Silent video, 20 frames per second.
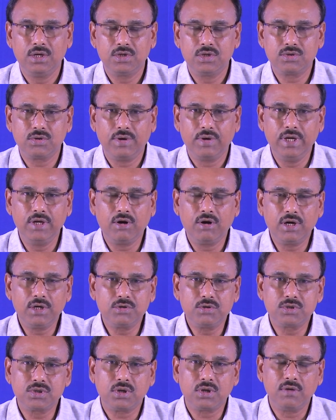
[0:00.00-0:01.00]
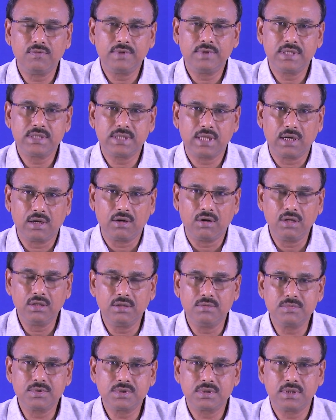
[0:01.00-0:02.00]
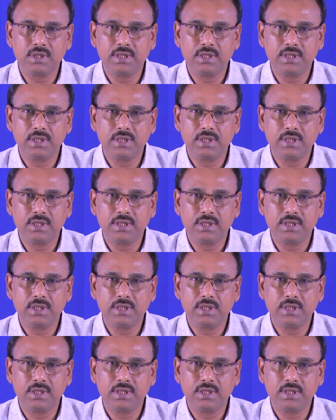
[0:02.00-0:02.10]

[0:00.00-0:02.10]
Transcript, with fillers: So, in order to solve these algorithms,